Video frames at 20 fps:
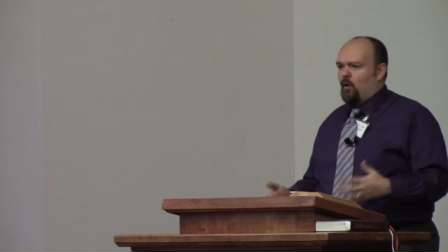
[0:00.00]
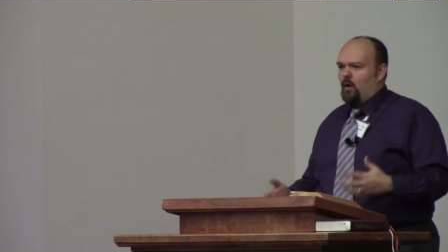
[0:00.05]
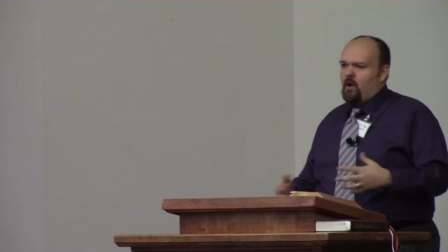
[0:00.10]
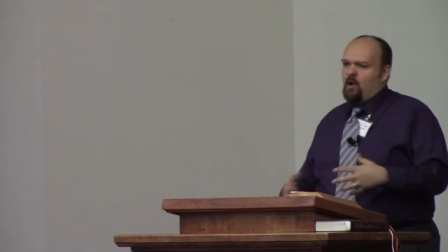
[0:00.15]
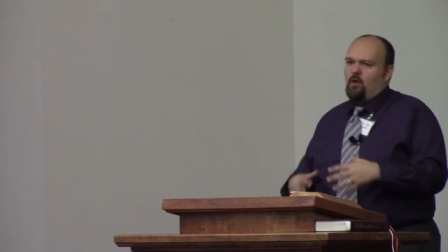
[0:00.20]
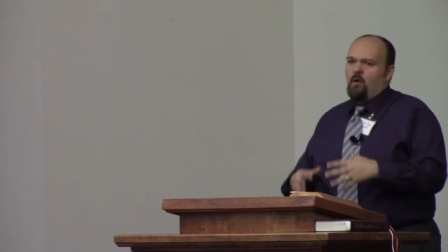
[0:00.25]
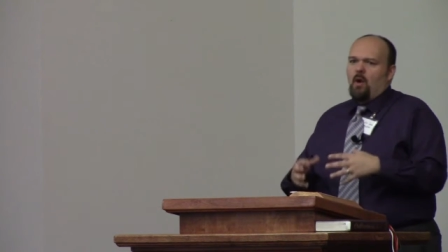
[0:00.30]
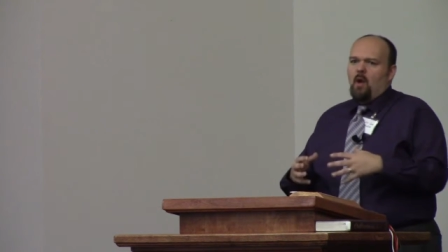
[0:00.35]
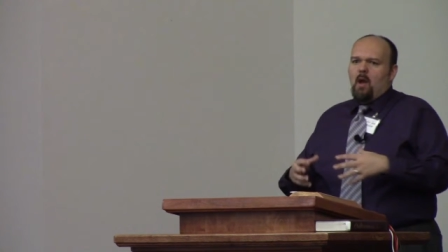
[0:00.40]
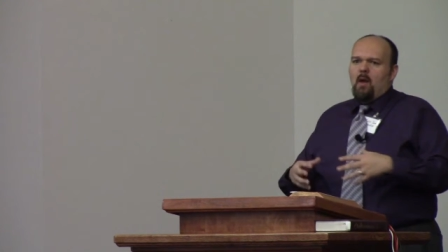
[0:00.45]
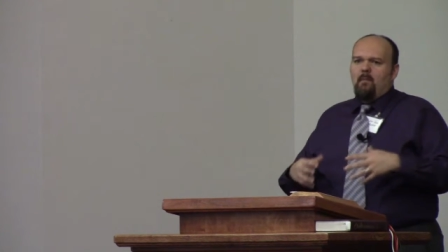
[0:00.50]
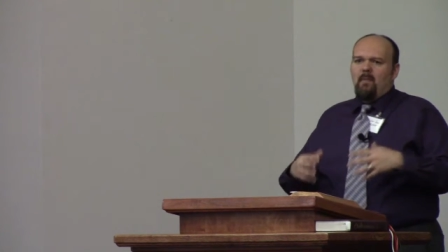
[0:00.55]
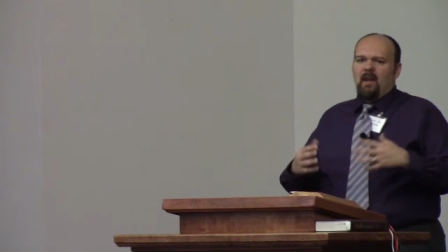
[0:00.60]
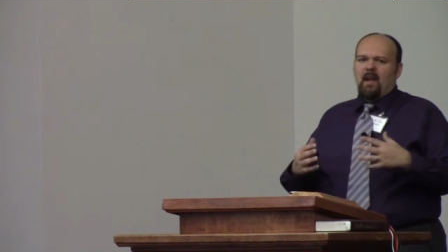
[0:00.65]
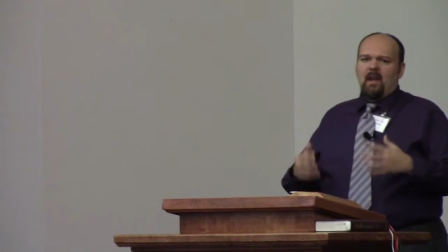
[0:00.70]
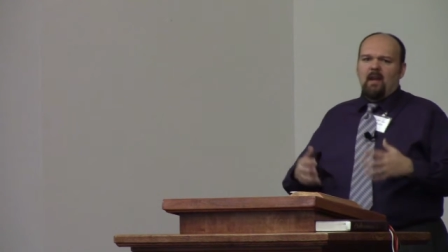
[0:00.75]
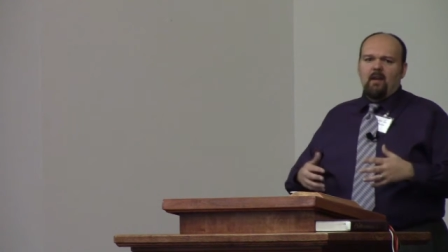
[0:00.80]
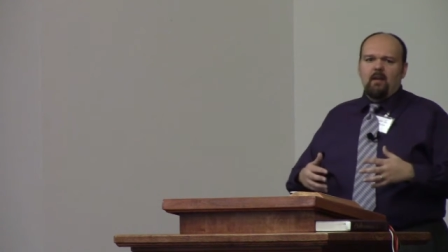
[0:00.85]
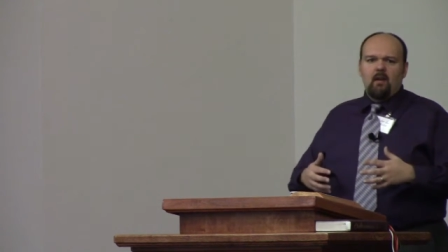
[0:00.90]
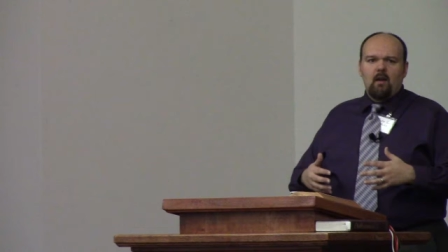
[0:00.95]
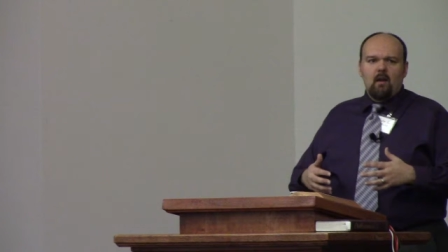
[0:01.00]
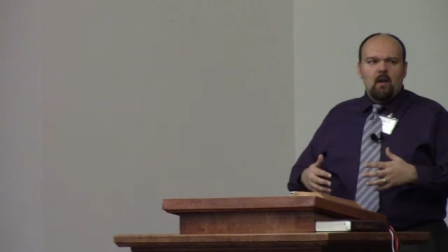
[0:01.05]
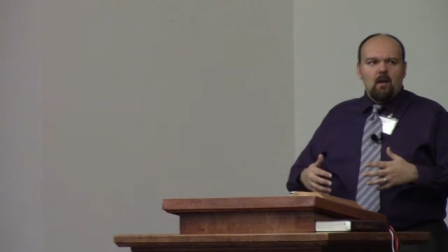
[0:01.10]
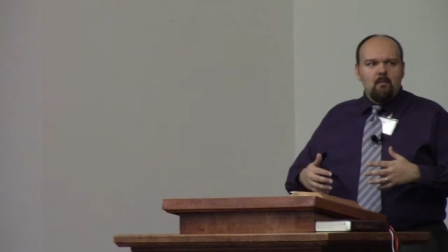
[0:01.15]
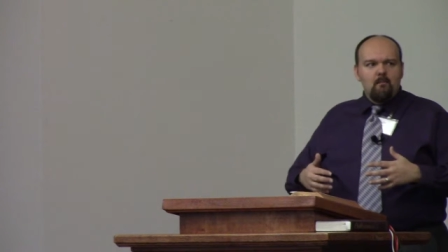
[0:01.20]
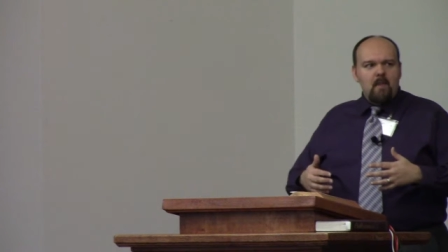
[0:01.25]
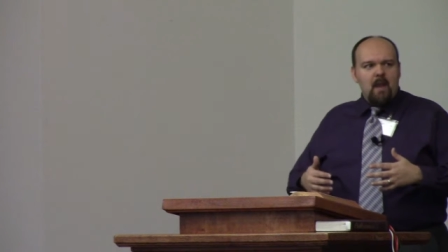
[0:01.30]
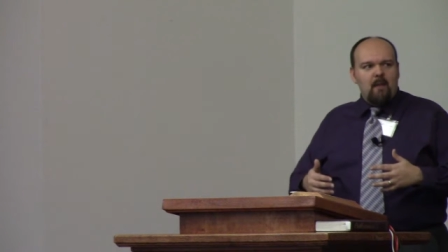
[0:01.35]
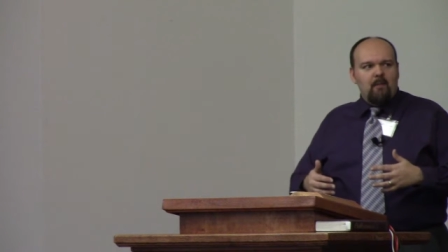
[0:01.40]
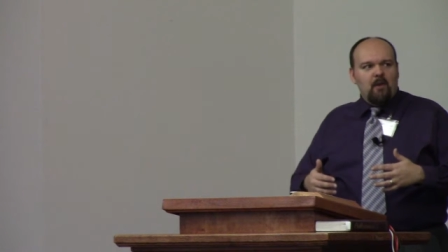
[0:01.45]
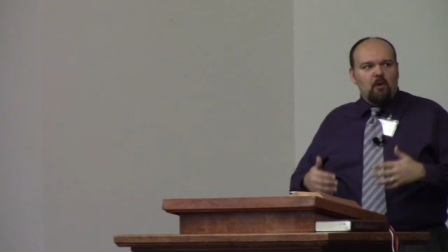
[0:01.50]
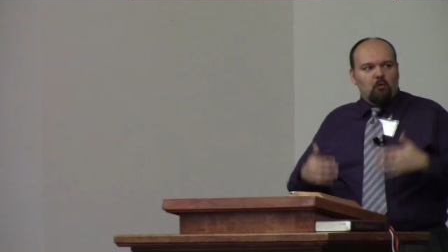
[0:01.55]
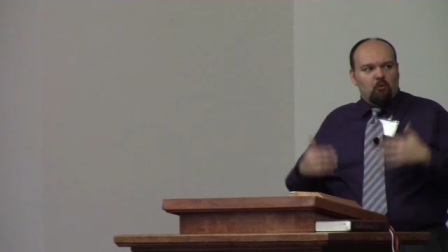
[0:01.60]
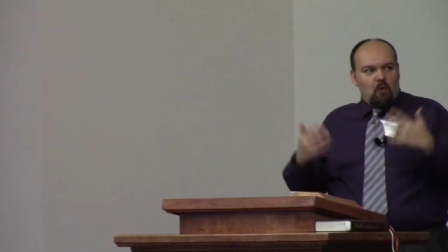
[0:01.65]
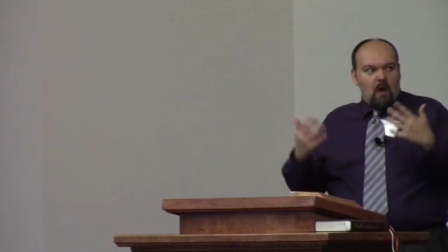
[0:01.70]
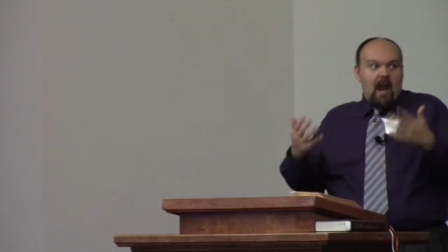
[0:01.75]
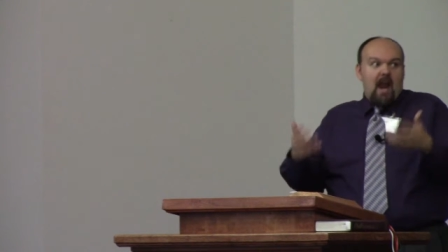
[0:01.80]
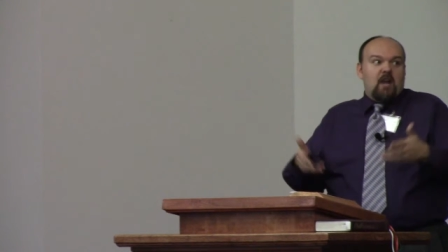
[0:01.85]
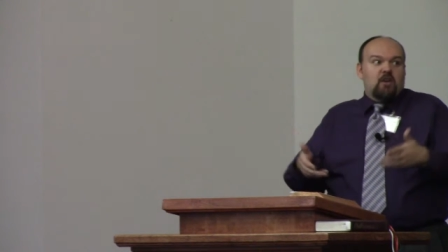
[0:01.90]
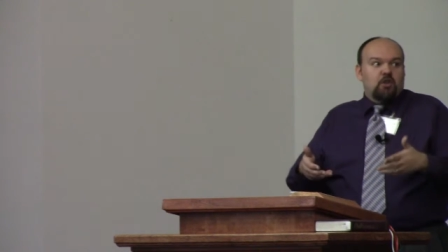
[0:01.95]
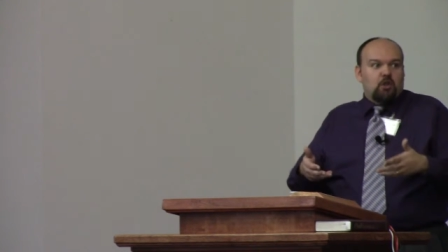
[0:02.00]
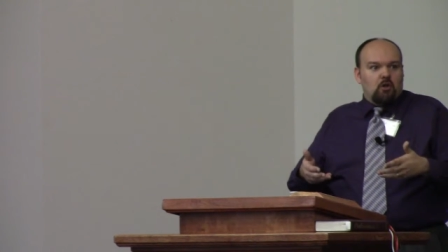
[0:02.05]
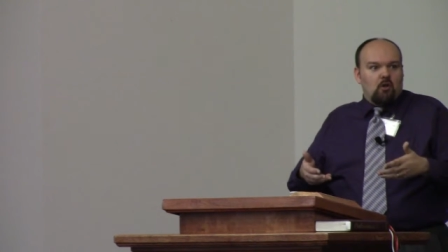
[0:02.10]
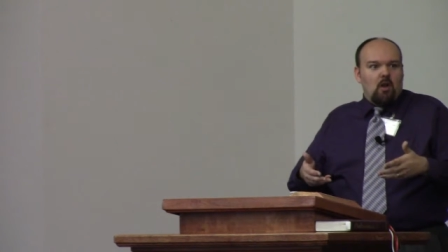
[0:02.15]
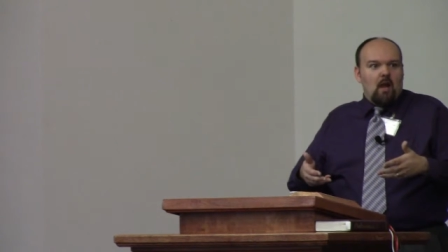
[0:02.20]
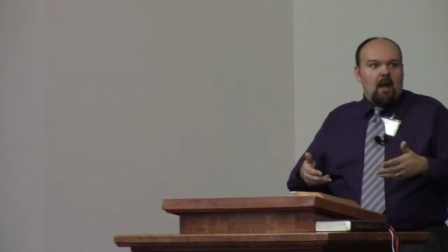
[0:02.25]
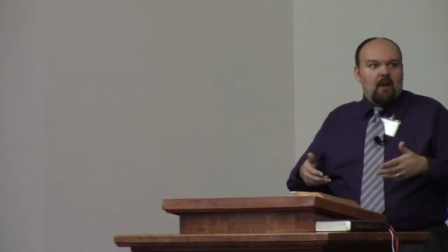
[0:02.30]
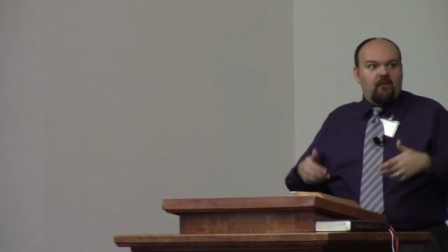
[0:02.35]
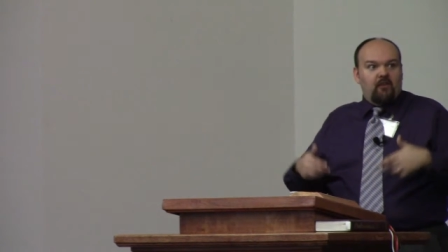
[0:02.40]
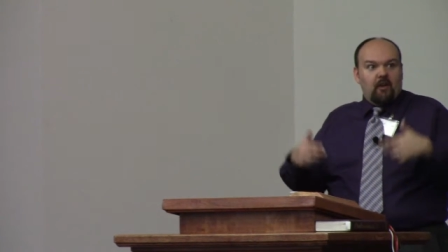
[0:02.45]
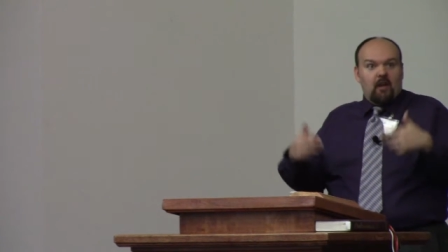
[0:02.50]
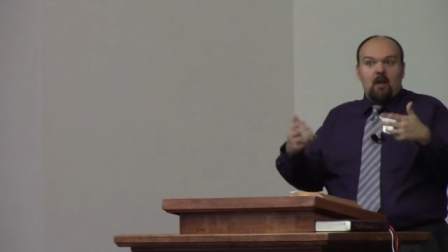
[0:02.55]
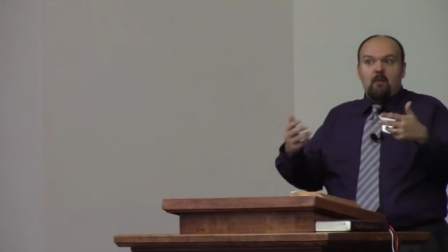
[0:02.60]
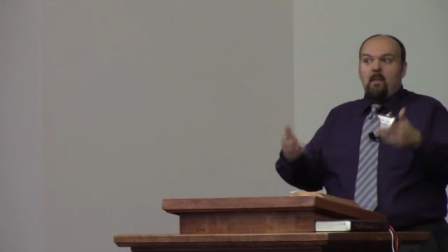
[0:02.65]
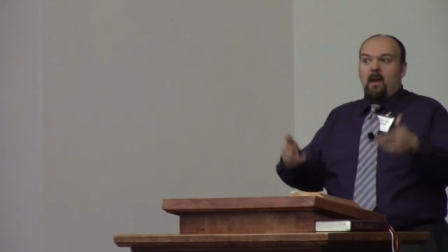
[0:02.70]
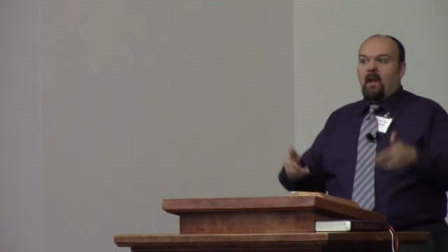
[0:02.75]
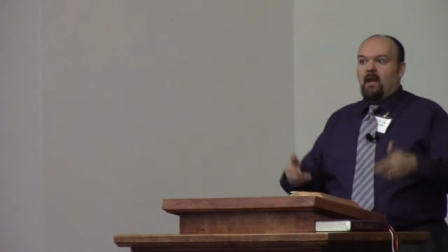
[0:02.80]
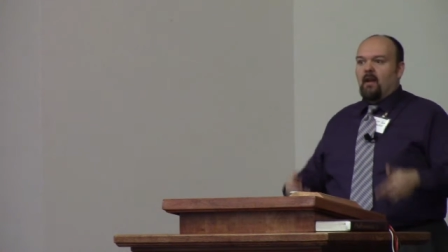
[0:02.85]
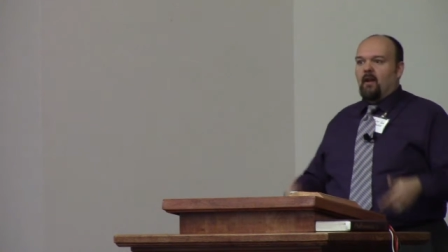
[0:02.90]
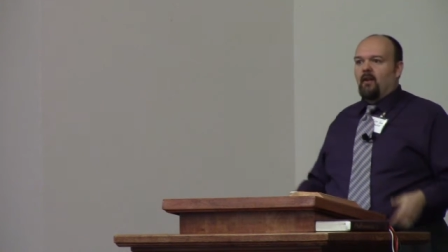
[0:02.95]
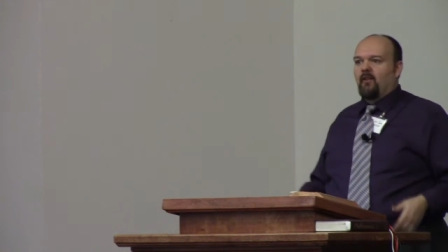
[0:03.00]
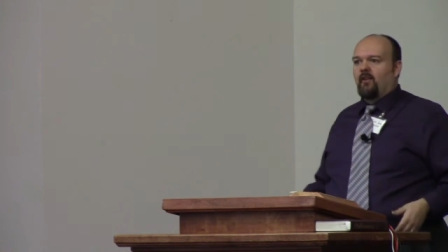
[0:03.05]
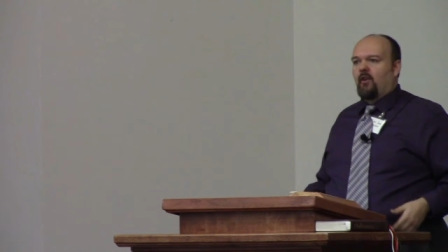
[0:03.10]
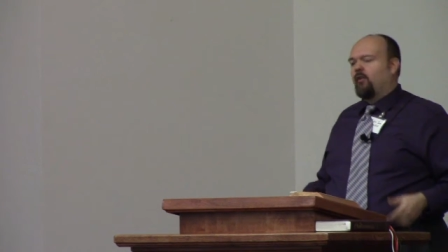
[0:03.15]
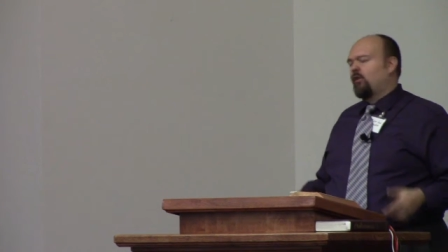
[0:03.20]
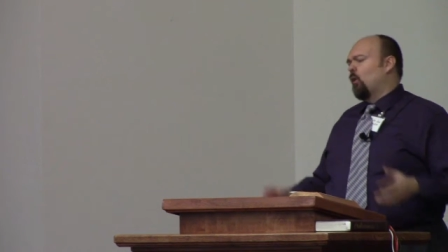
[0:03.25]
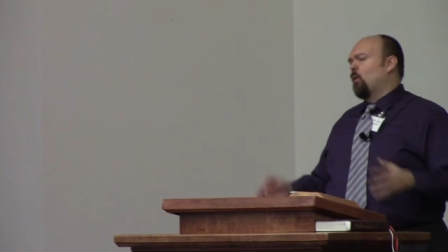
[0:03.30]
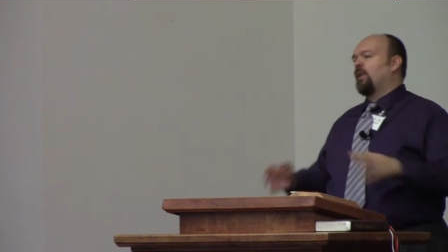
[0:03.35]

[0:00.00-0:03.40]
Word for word: or you begin maybe rationalizing and making excuses.